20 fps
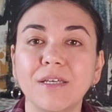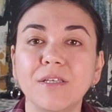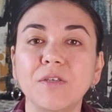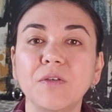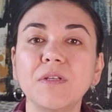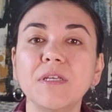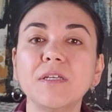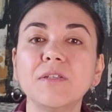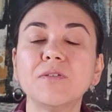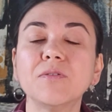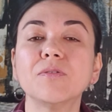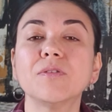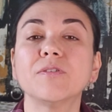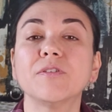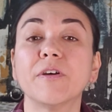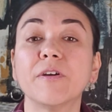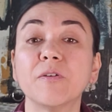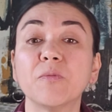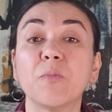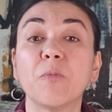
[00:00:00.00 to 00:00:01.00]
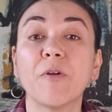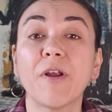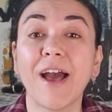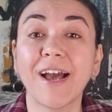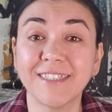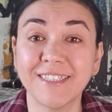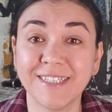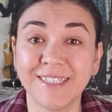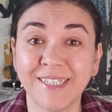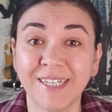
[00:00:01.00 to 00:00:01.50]
you need to start
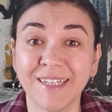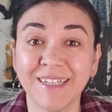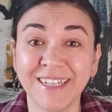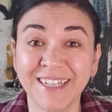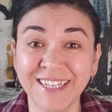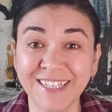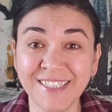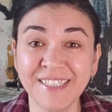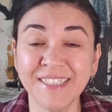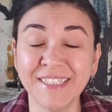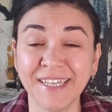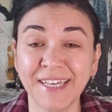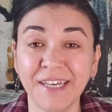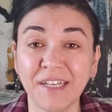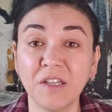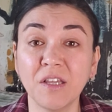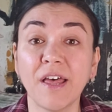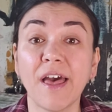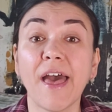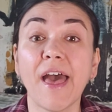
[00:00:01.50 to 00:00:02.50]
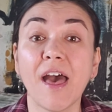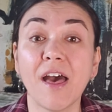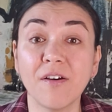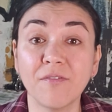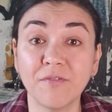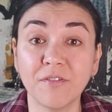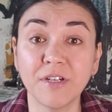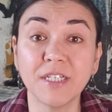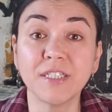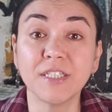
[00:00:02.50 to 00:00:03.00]
practicing this skill
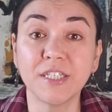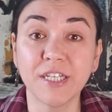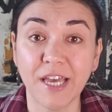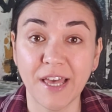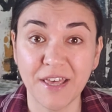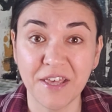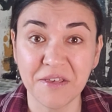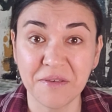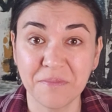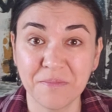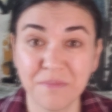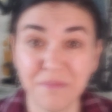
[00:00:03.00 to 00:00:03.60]
every day.